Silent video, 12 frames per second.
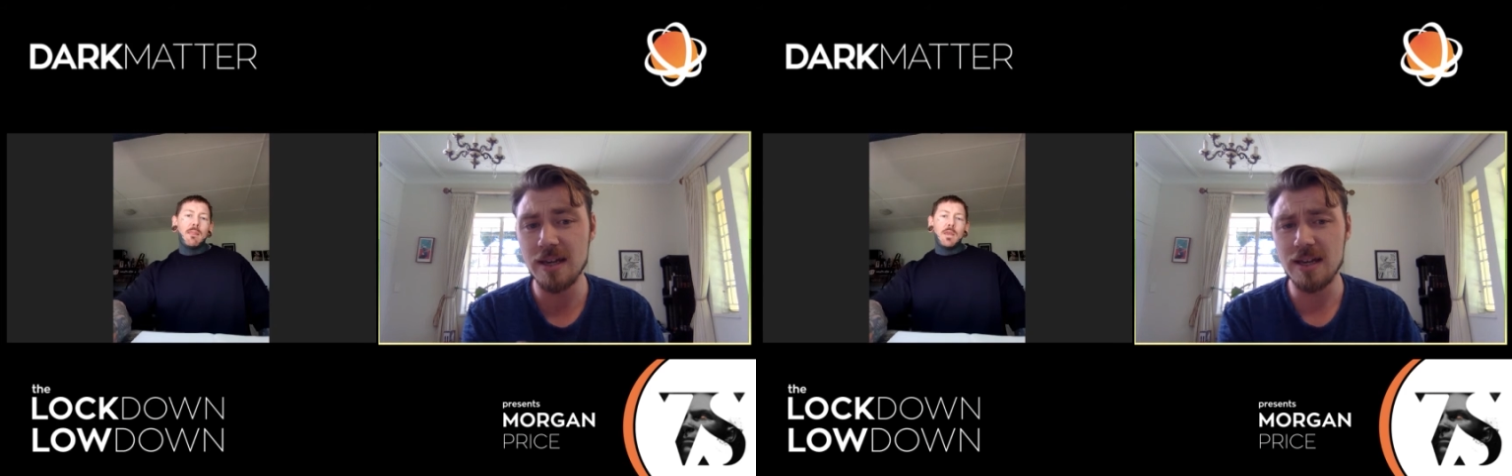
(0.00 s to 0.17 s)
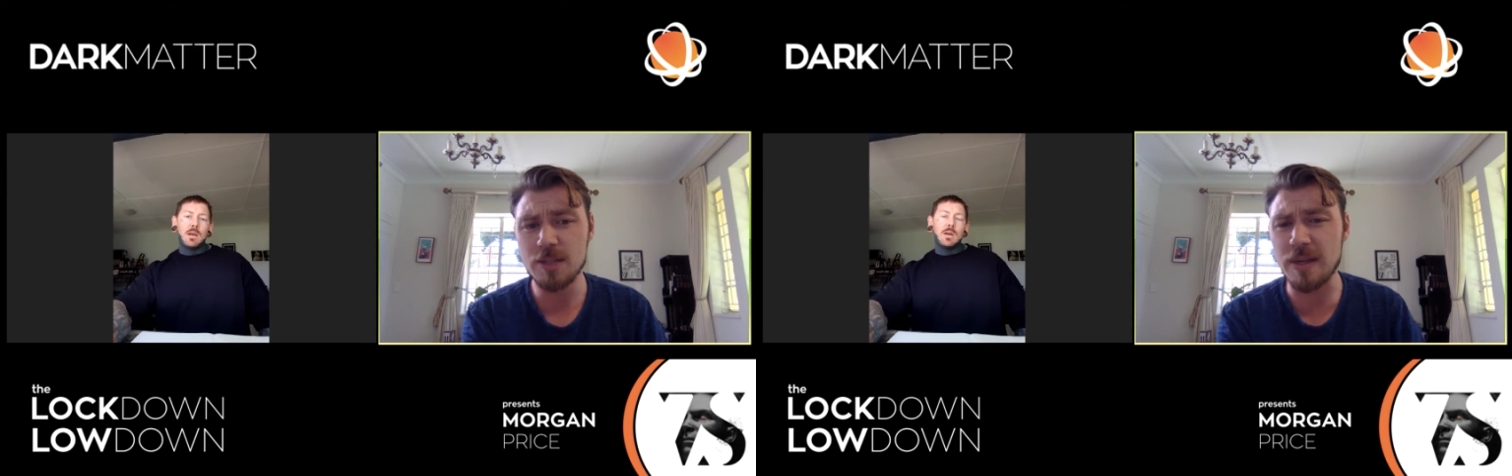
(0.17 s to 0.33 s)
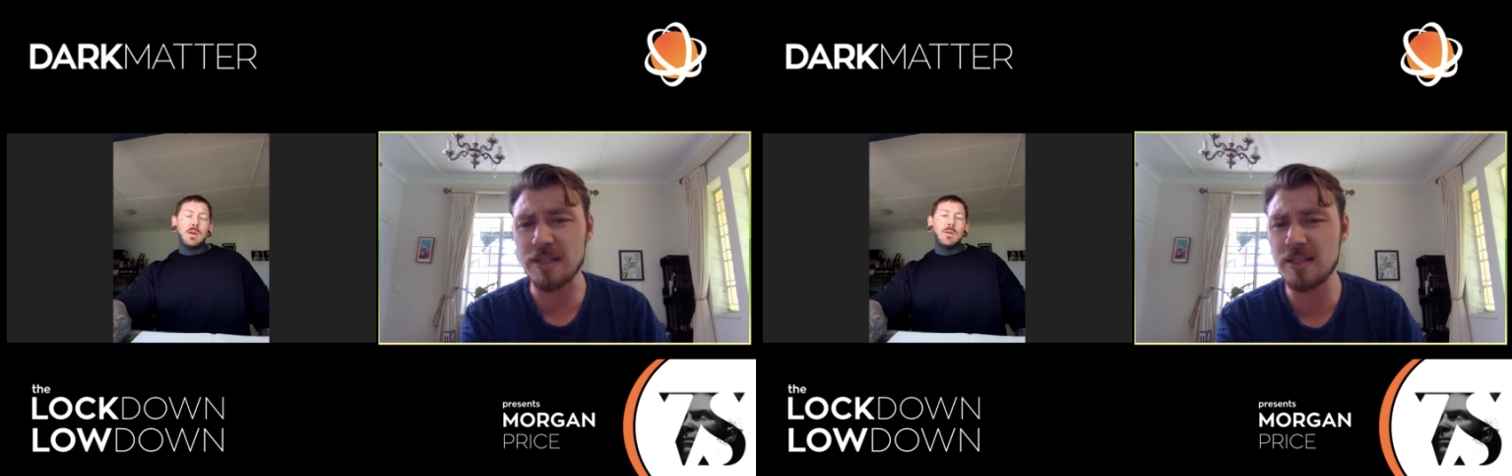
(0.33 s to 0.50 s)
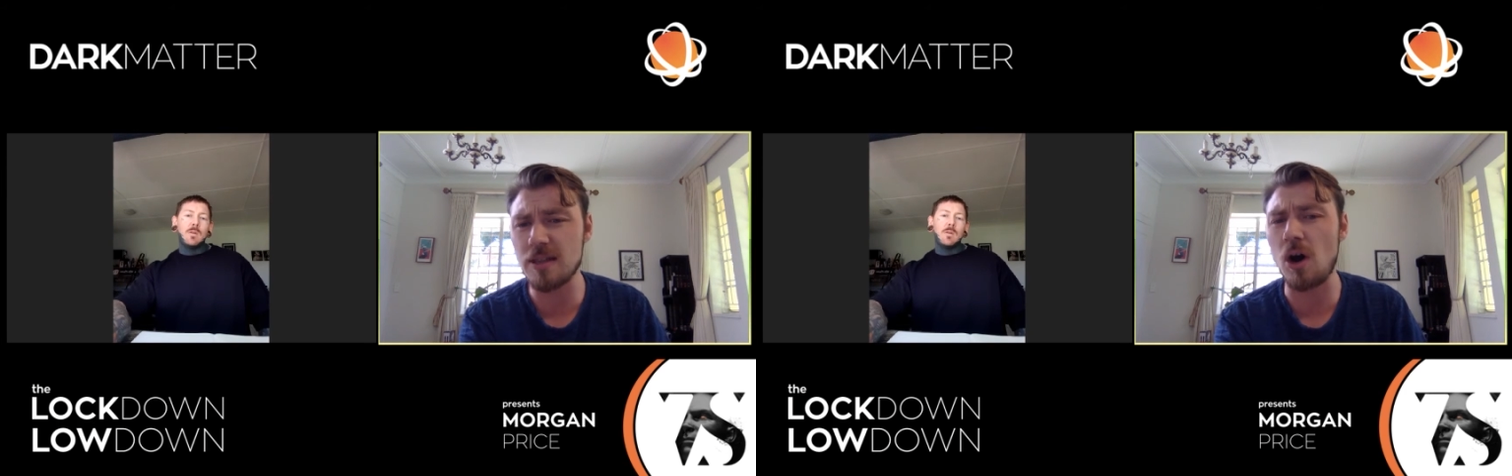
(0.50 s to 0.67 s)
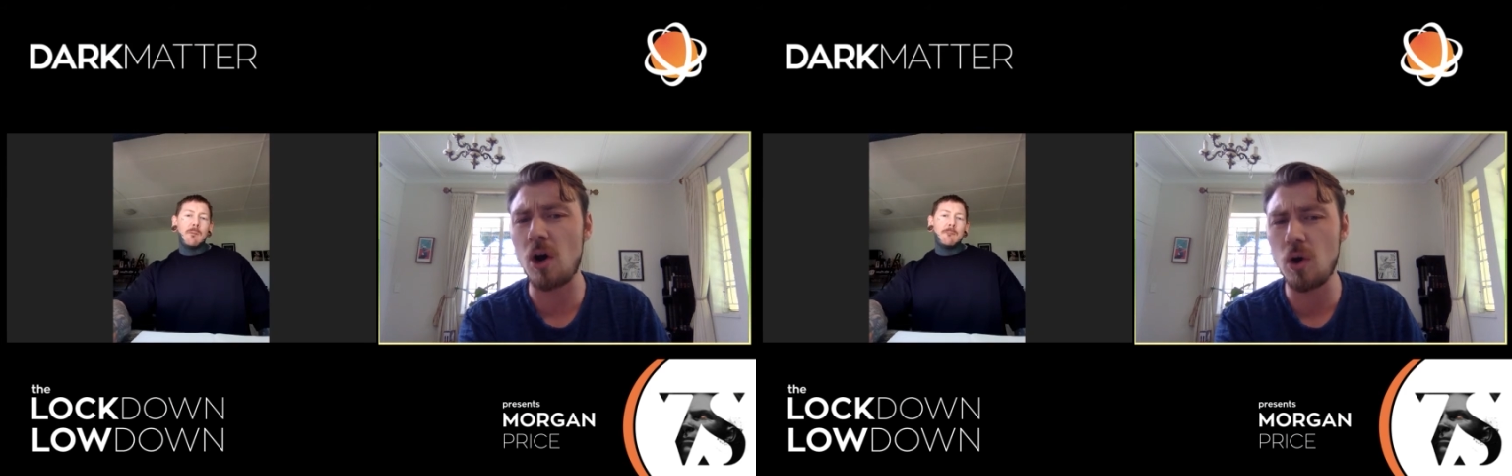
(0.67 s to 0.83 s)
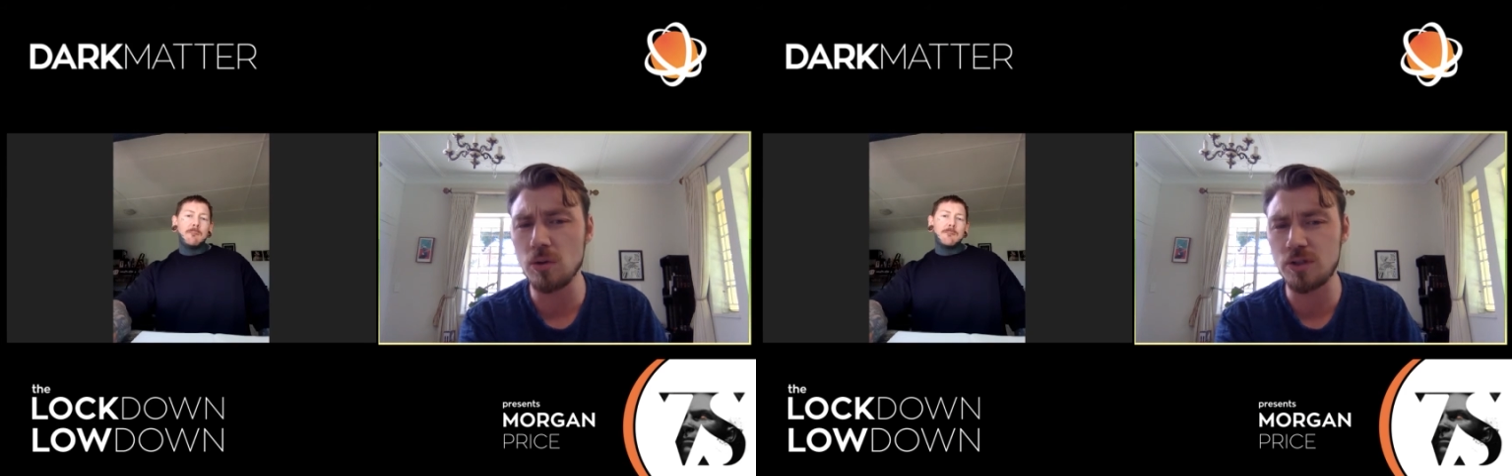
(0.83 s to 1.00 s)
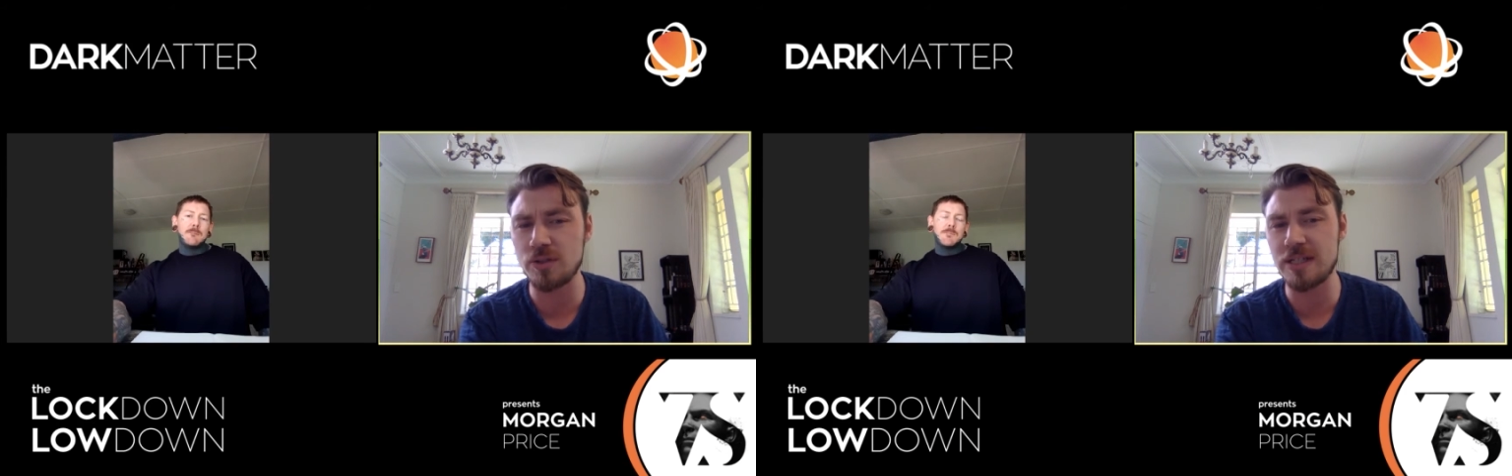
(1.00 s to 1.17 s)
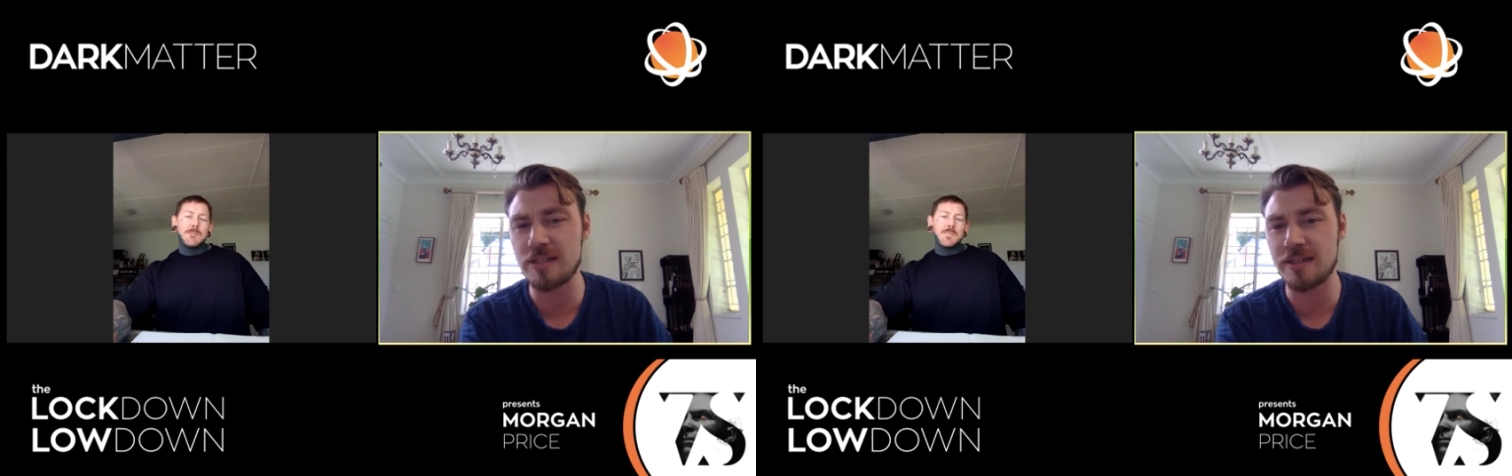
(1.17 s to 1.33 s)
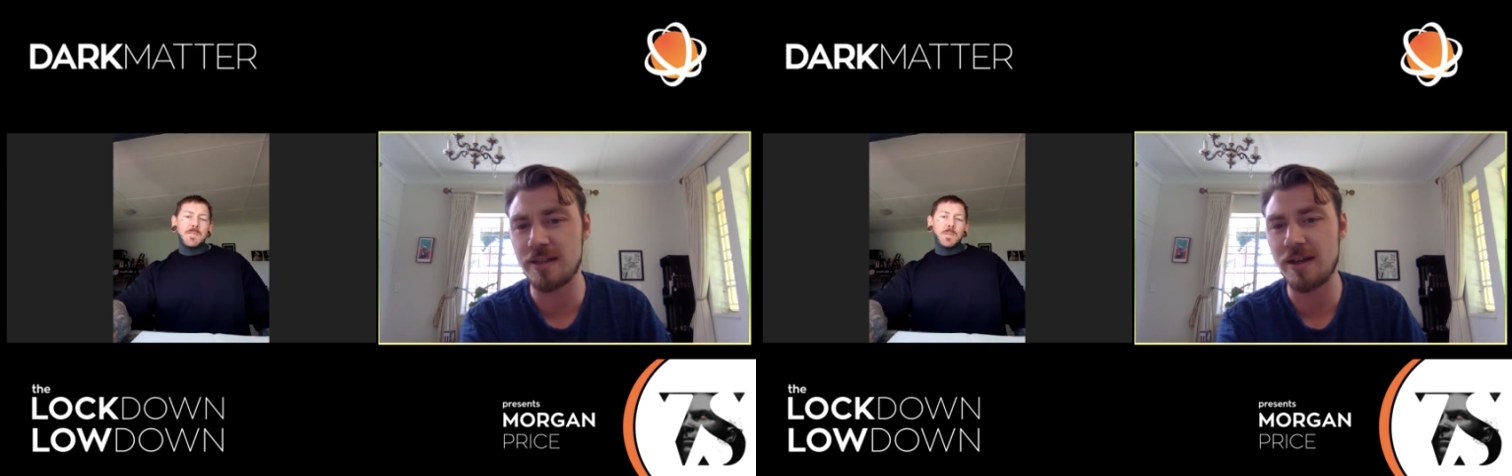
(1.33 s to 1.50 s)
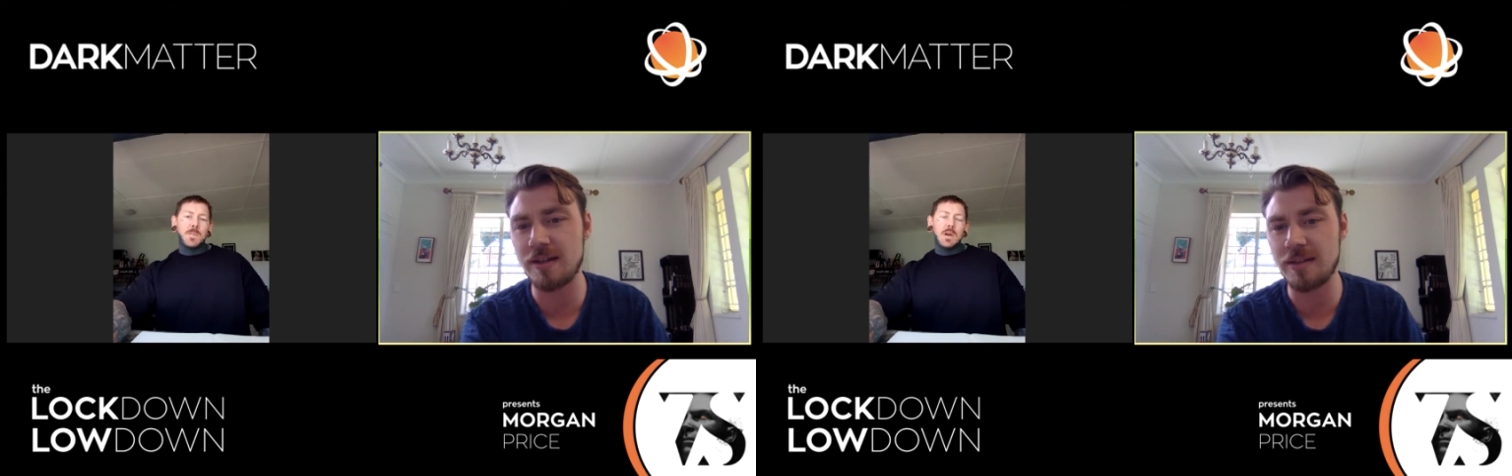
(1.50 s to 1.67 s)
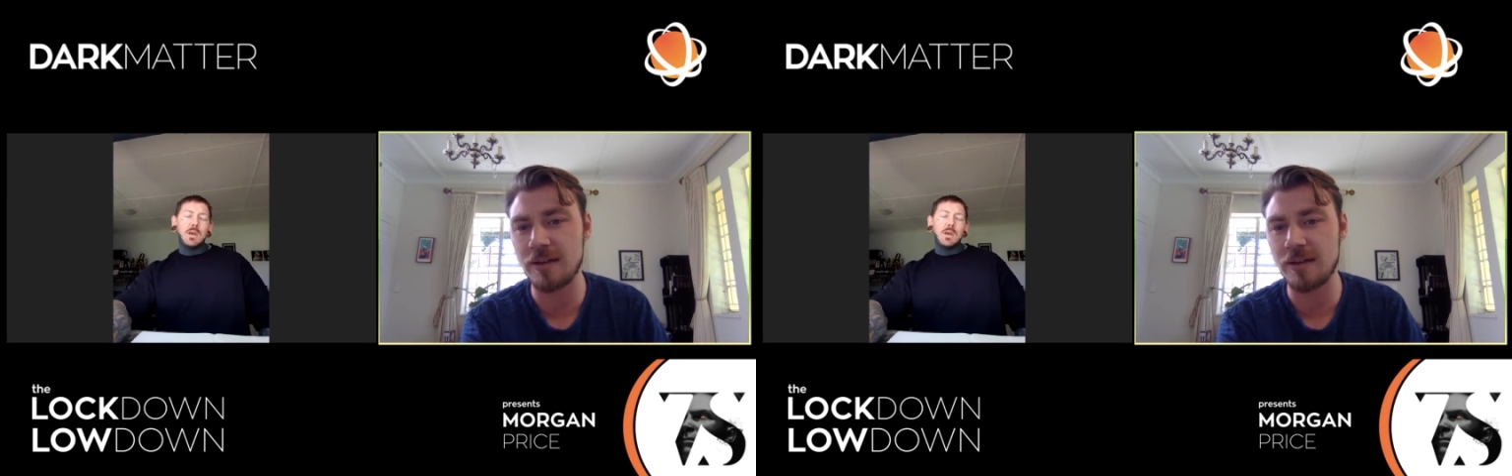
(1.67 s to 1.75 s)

especially the old Greenside,